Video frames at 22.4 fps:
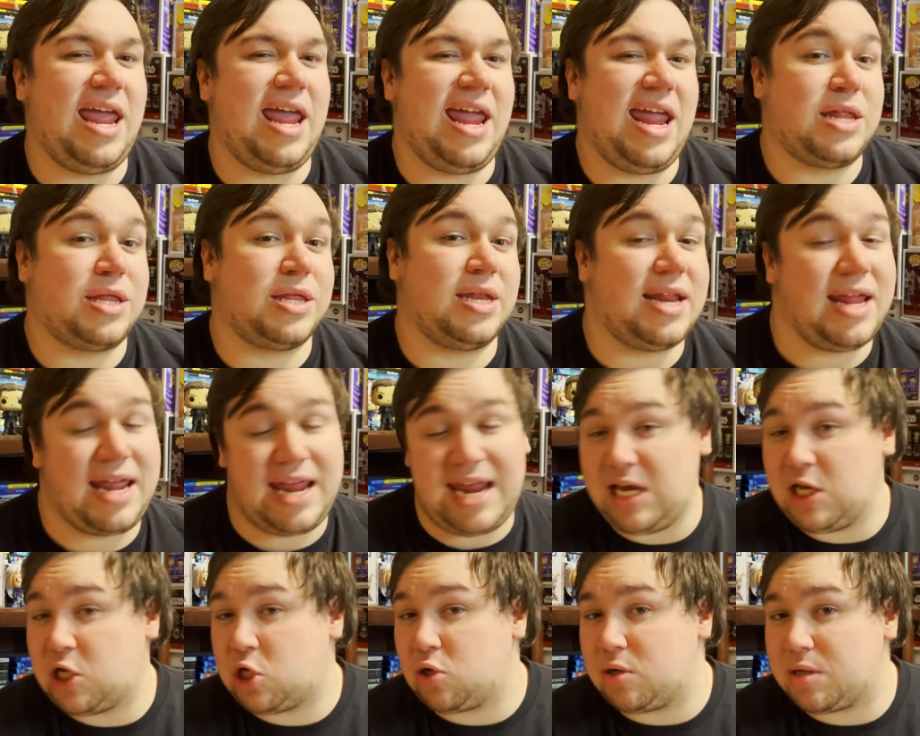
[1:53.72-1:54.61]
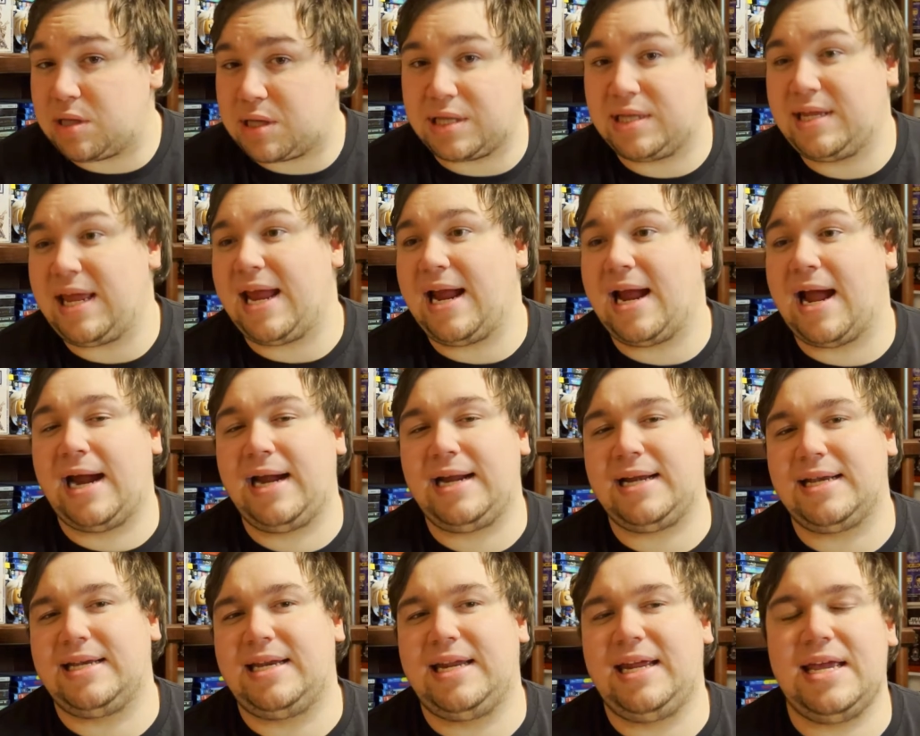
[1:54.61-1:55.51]
It's an interesting
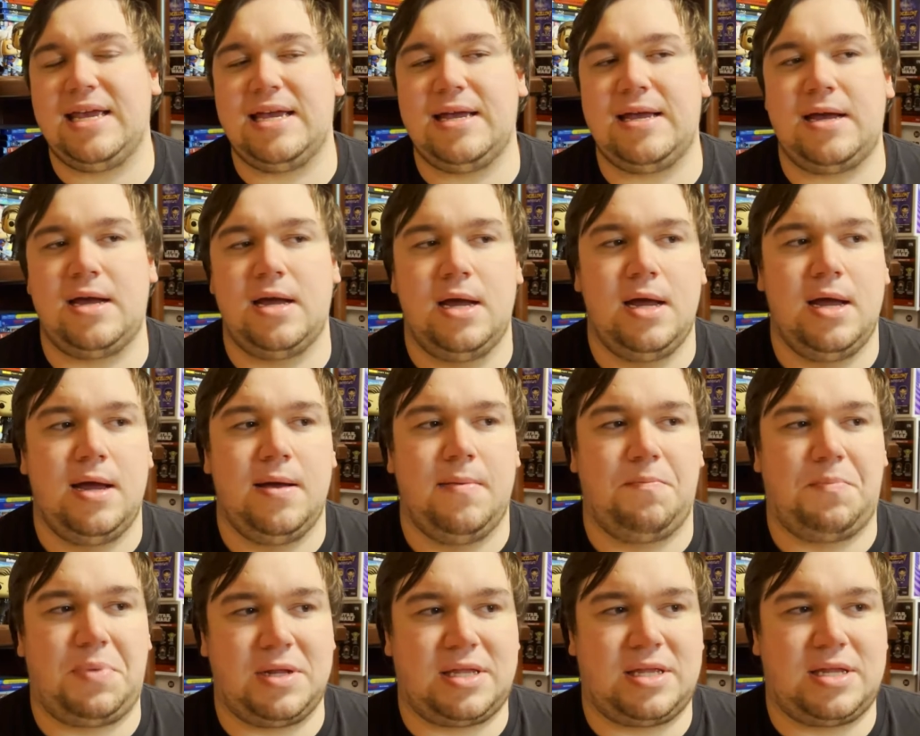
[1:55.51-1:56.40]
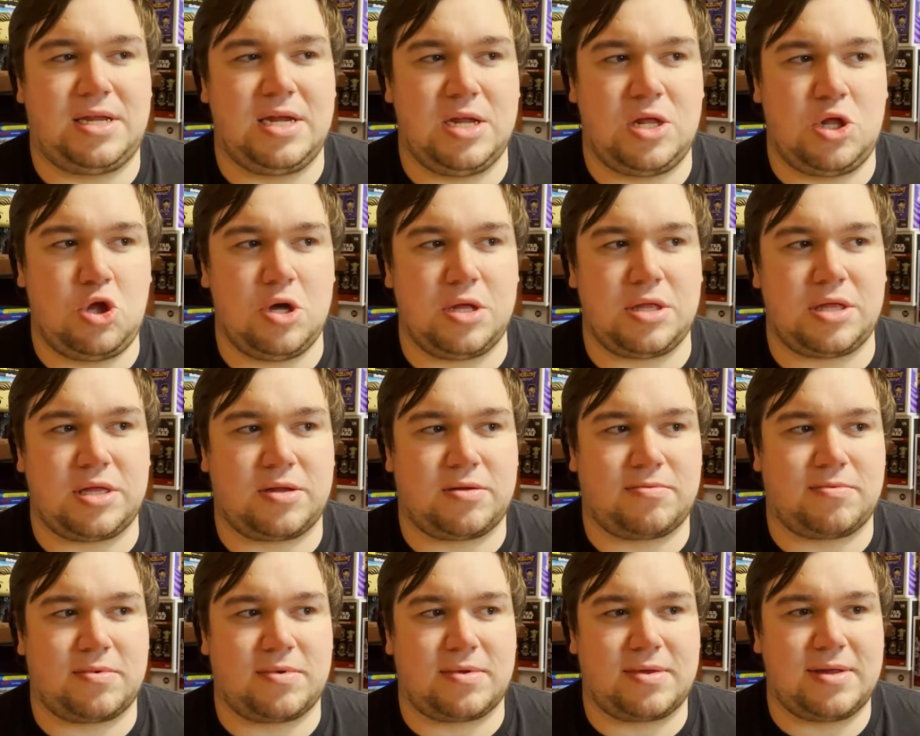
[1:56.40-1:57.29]
idea, but to just
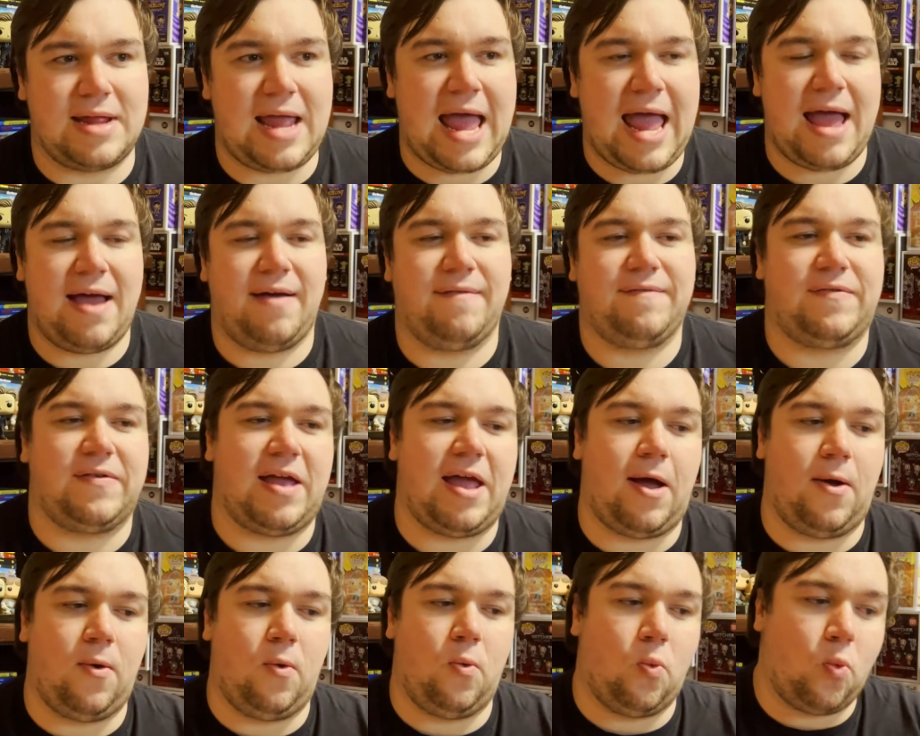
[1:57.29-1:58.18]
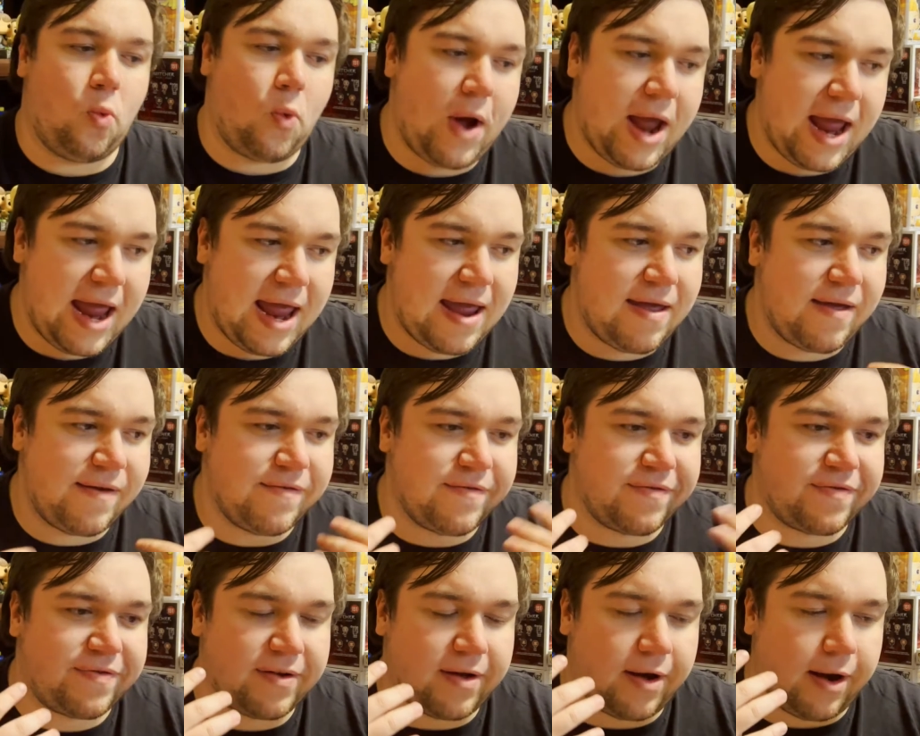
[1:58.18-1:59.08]
have a
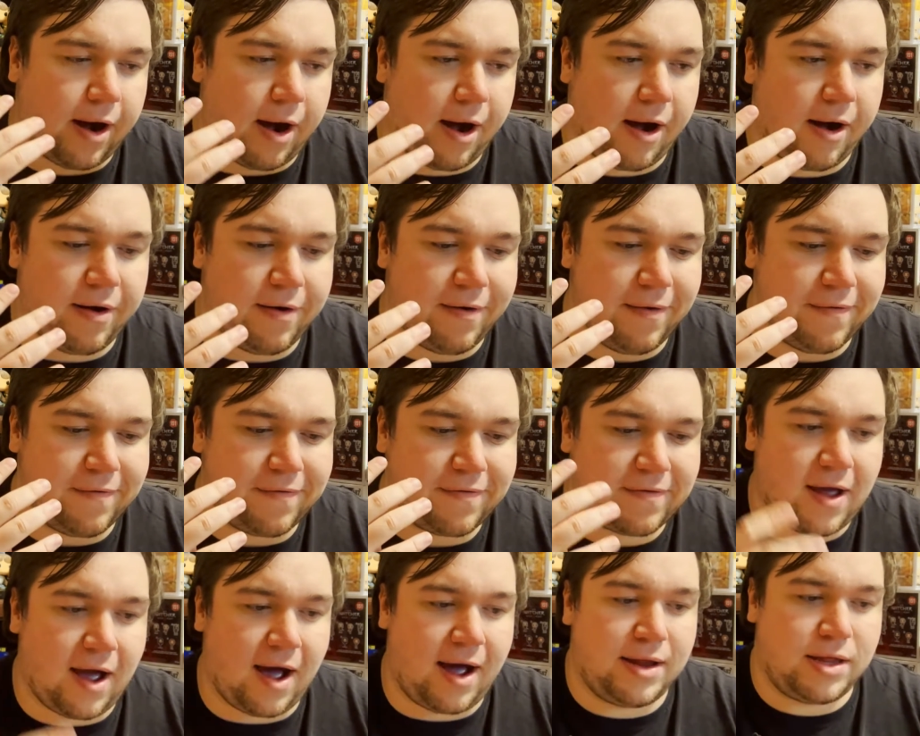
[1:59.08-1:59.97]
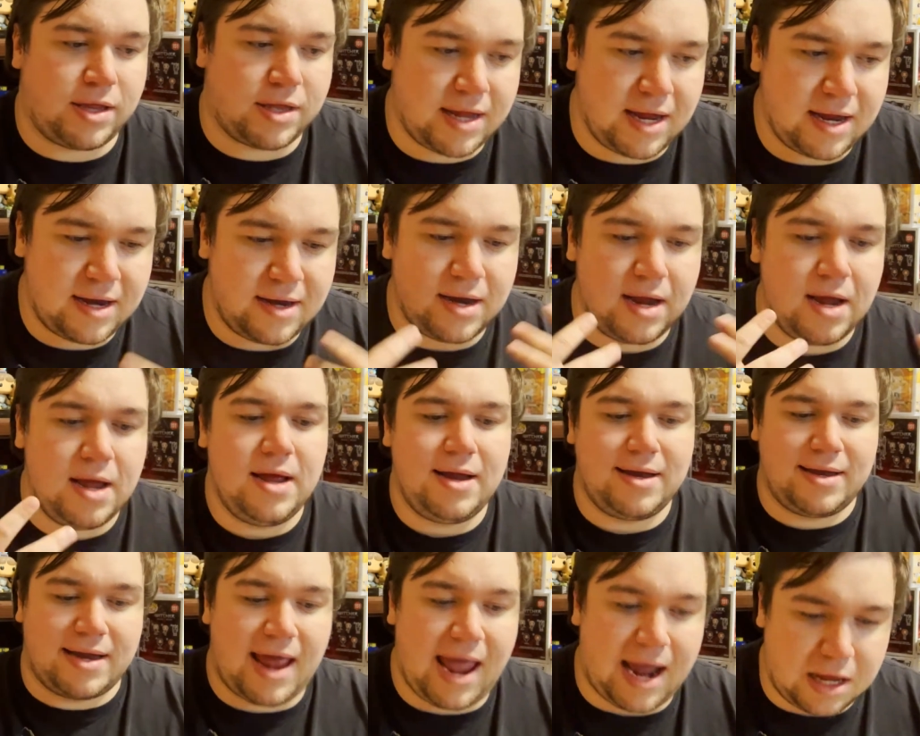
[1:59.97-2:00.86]
wave of constant
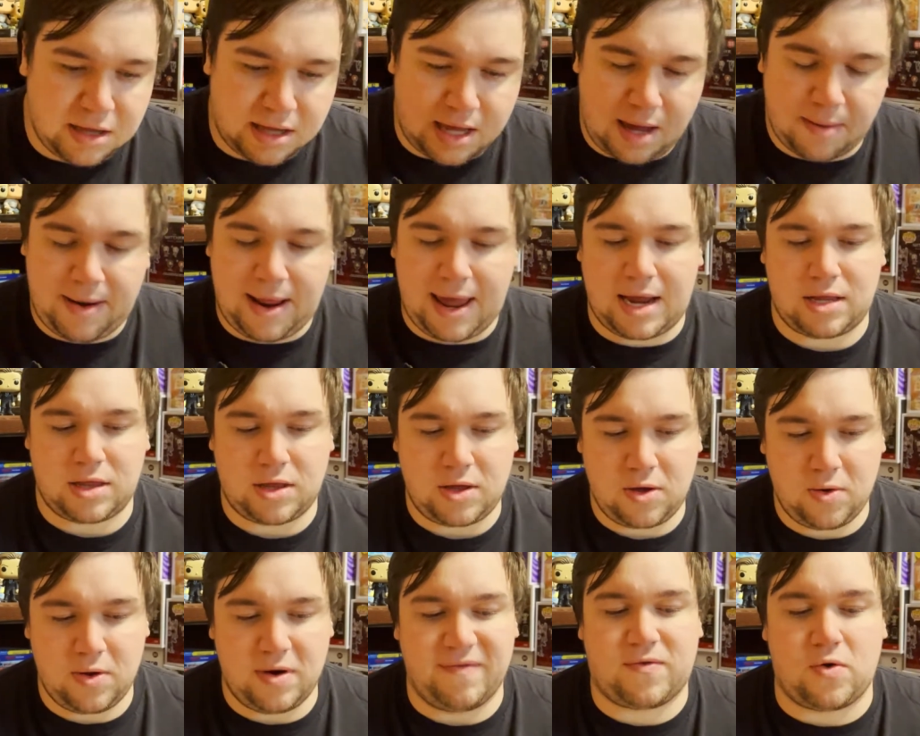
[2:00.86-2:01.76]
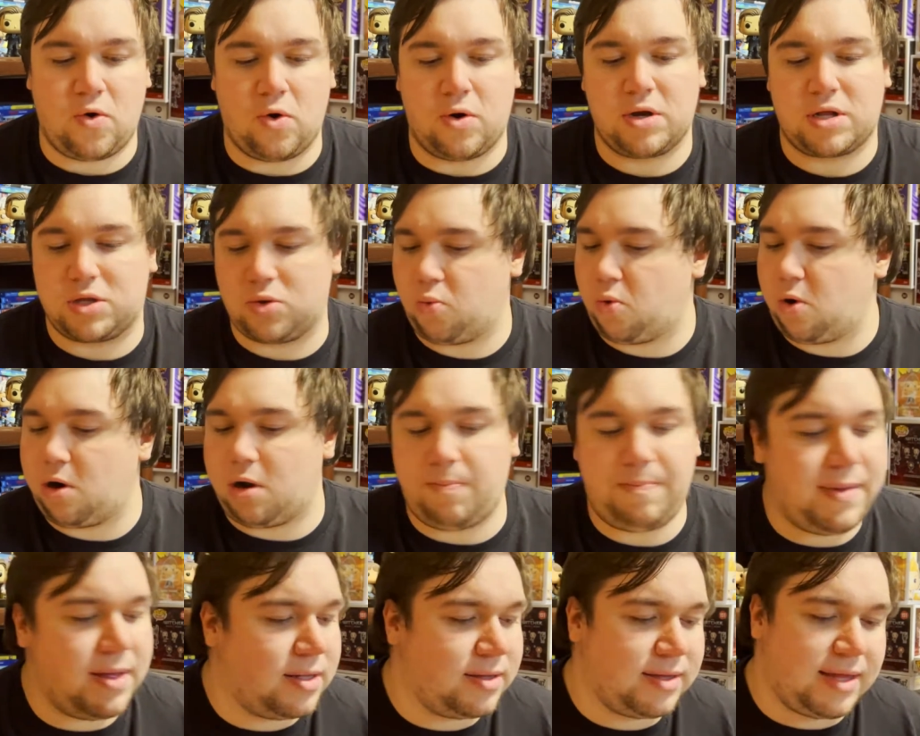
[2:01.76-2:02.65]
text coming at you, and of course the
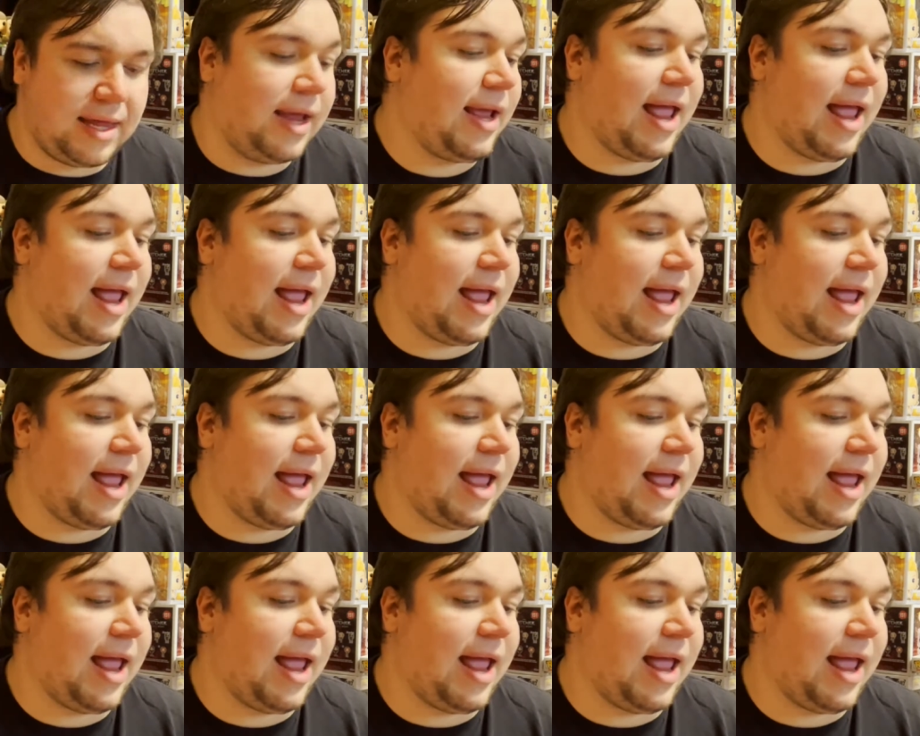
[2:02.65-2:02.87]
world building